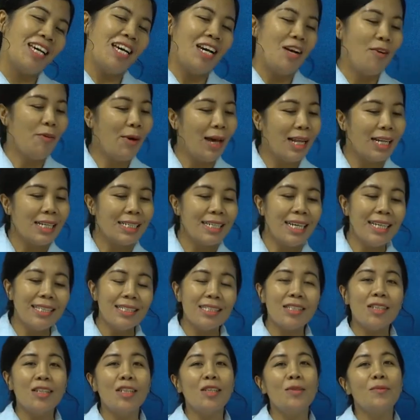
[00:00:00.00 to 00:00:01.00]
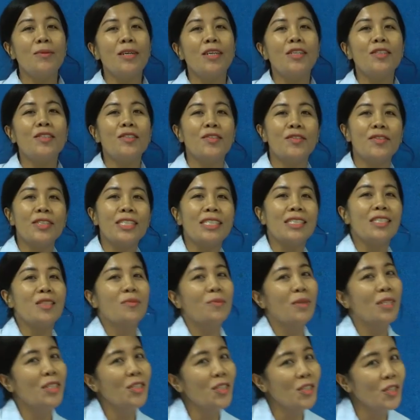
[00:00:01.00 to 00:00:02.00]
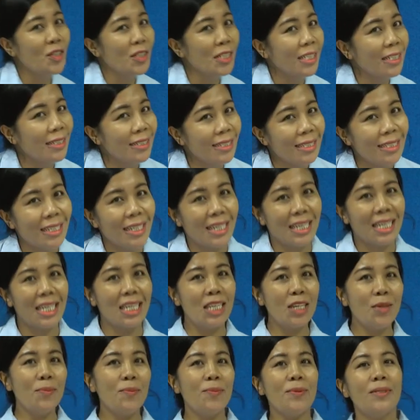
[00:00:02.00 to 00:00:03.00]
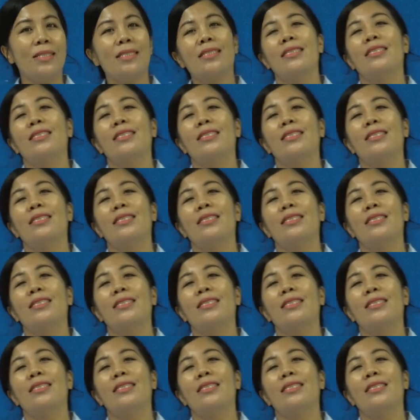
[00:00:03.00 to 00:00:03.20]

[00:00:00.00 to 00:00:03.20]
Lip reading: Well, that's all about three-dimensional shapes.